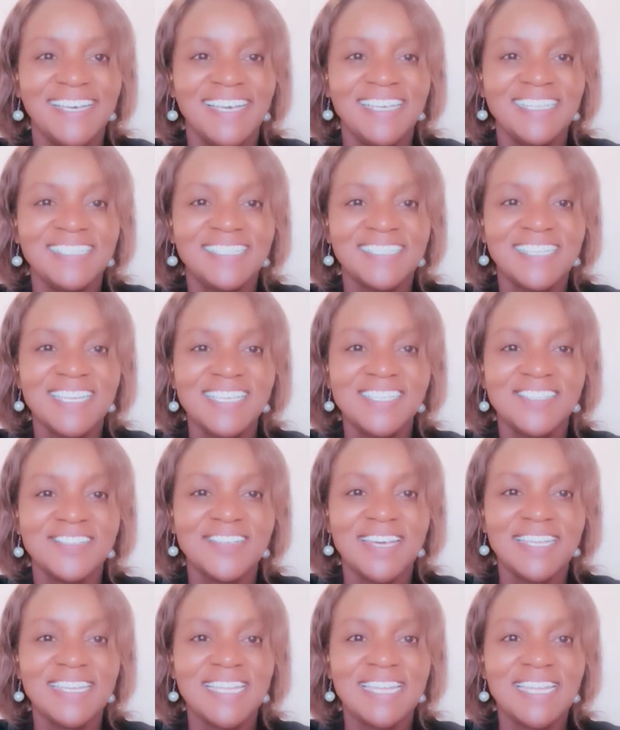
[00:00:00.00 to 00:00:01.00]
I trust
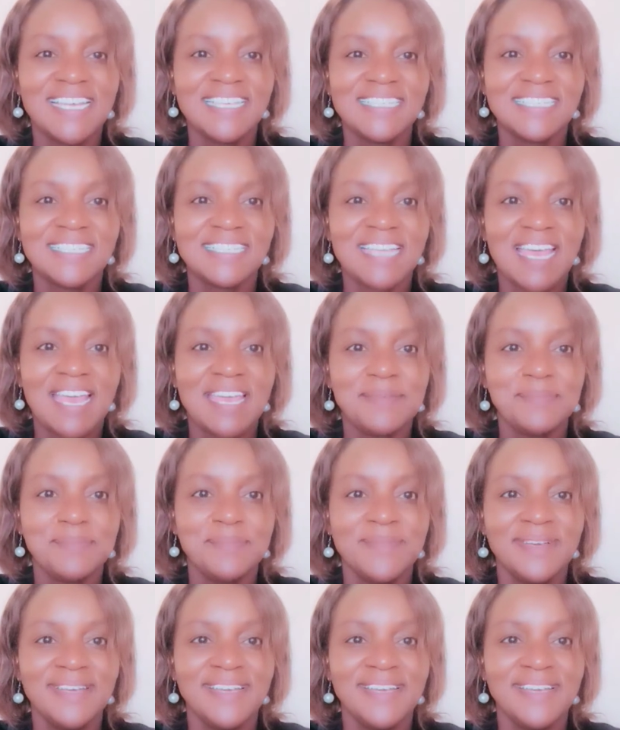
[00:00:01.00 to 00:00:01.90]
you had a nice time.